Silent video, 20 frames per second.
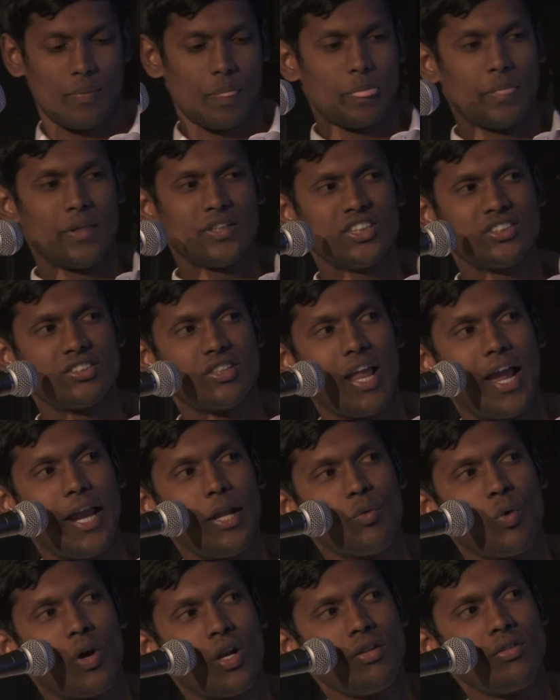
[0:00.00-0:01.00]
This is
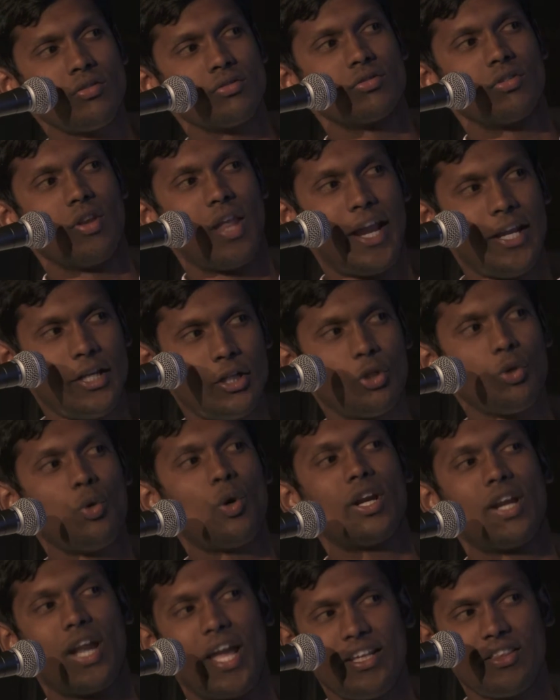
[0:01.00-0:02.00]
line 1, line 2
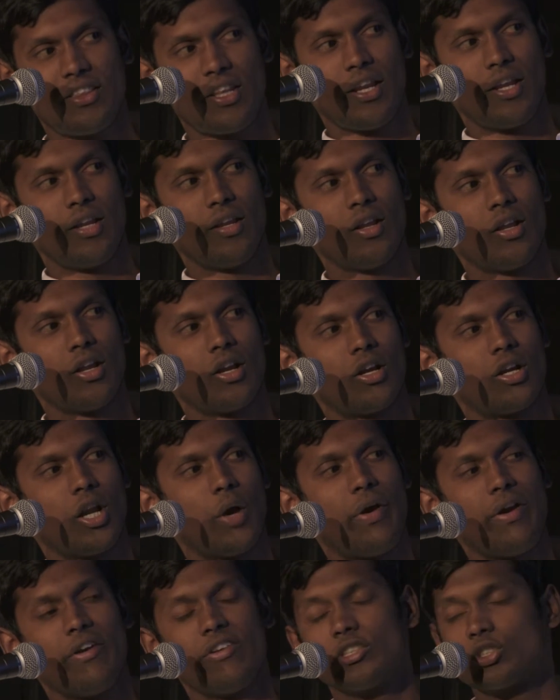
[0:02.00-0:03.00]
and line 3.
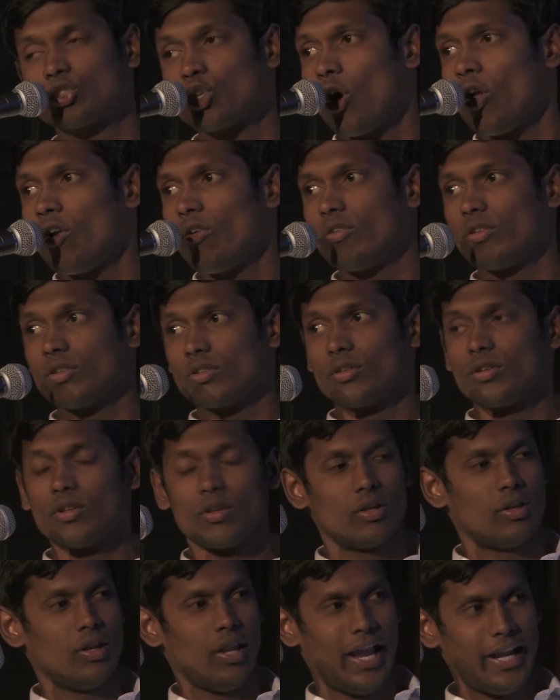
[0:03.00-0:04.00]
Now I will solve
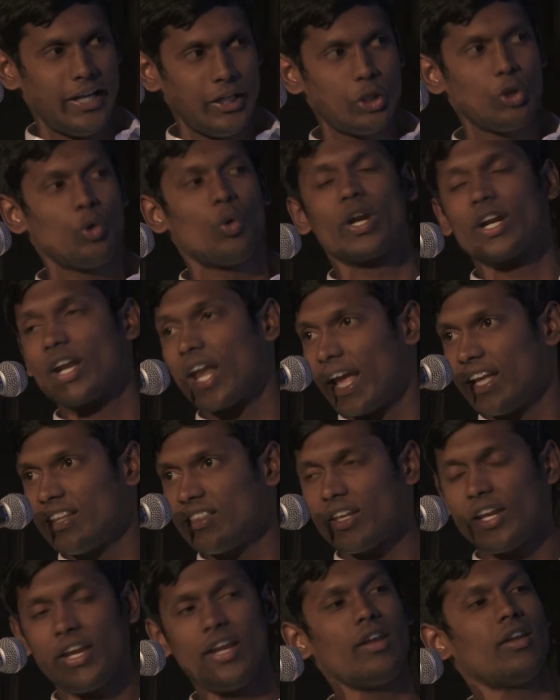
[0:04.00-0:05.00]
line 2 and line
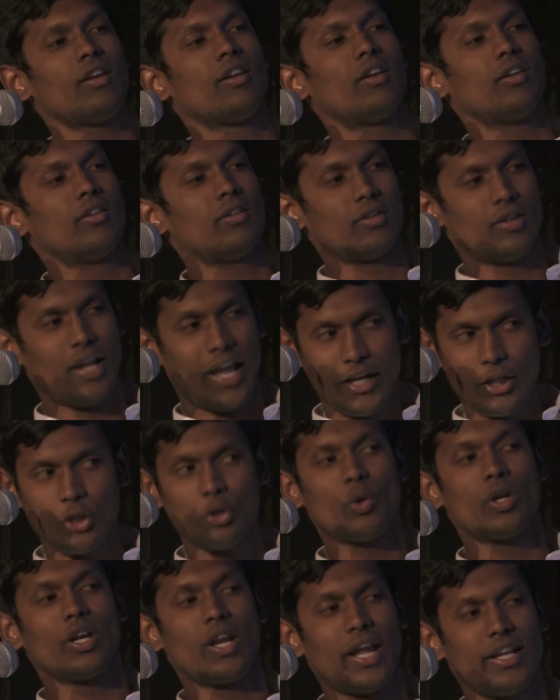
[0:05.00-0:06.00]
3, line
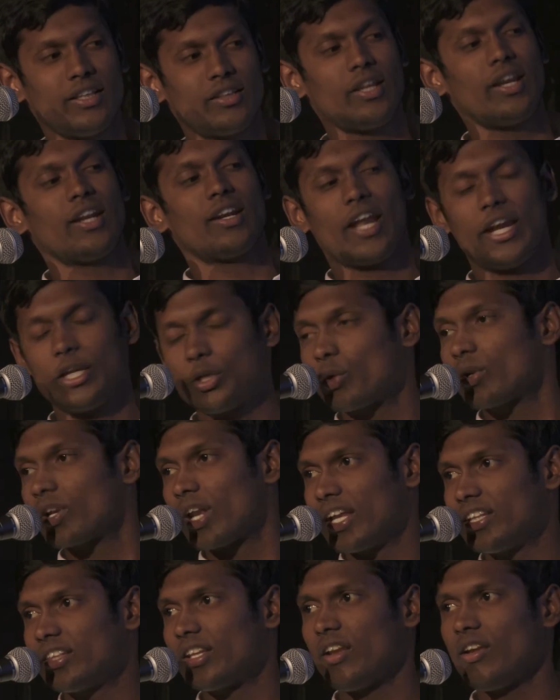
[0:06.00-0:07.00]
2 and line 3 and line 2 and
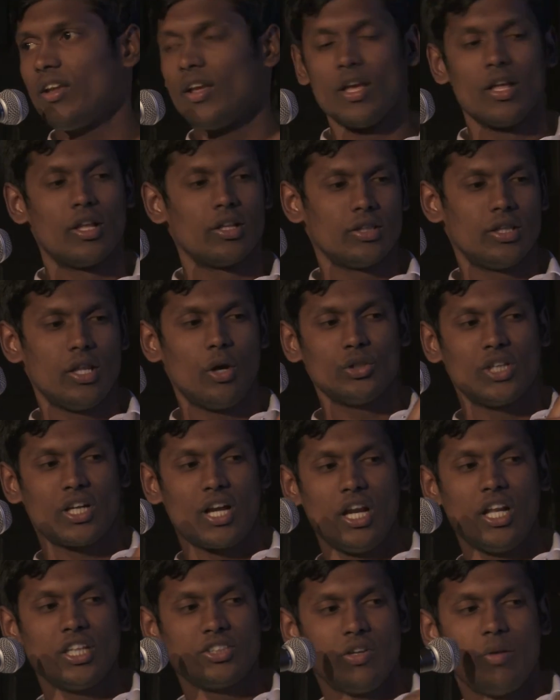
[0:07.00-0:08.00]
line 3. Now the
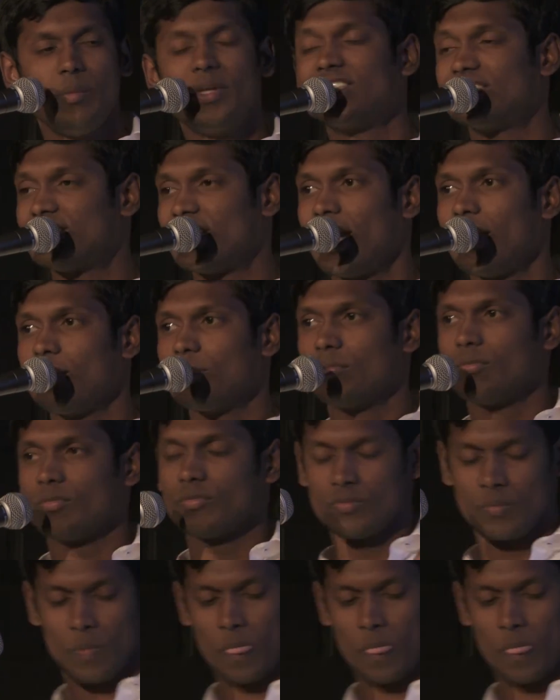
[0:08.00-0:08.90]
colors will be same.